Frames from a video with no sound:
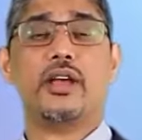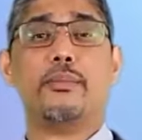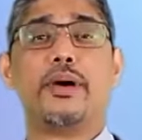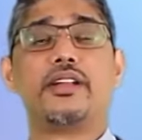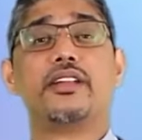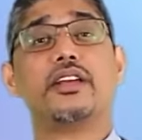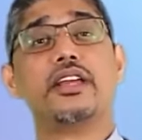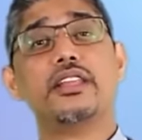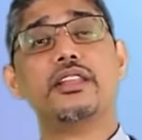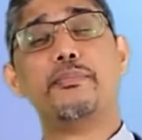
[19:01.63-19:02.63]
but
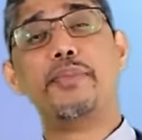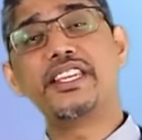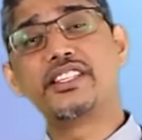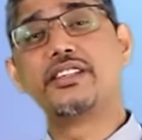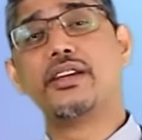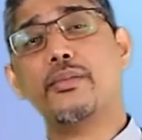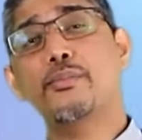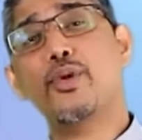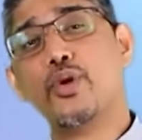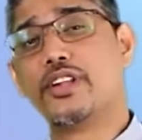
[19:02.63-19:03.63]
the best
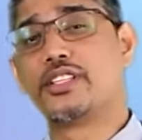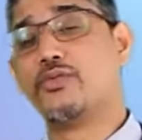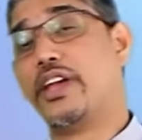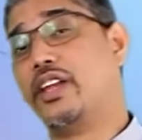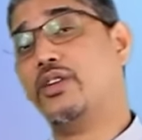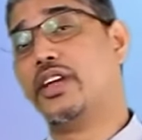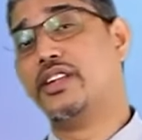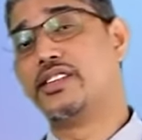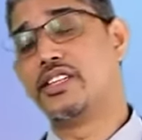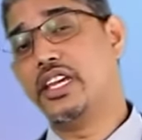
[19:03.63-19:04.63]
models where you can
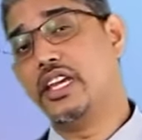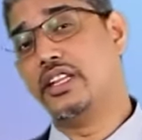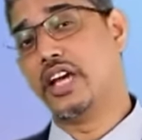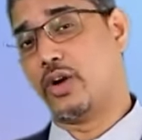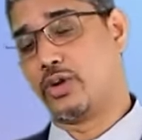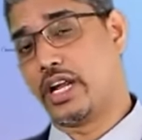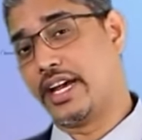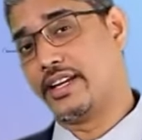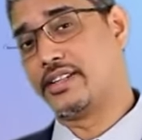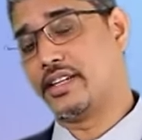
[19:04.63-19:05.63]
see the
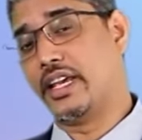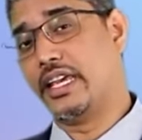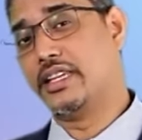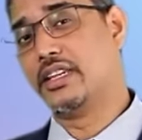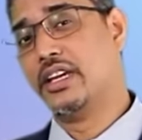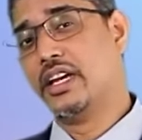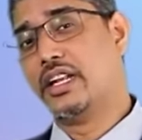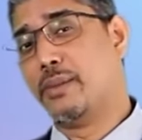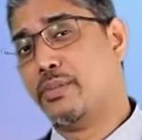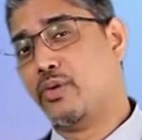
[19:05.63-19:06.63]
outliers is,
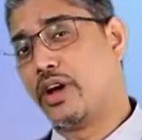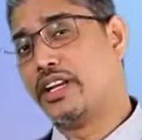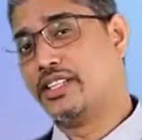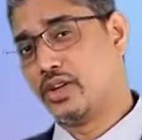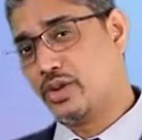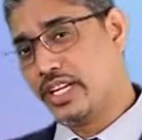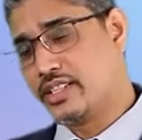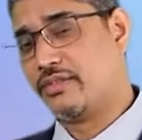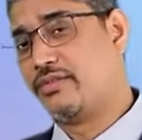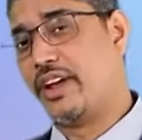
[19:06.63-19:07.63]
number 1 is a
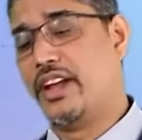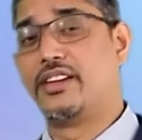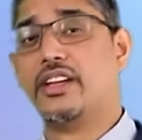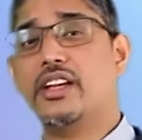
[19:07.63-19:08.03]
goodness of fit,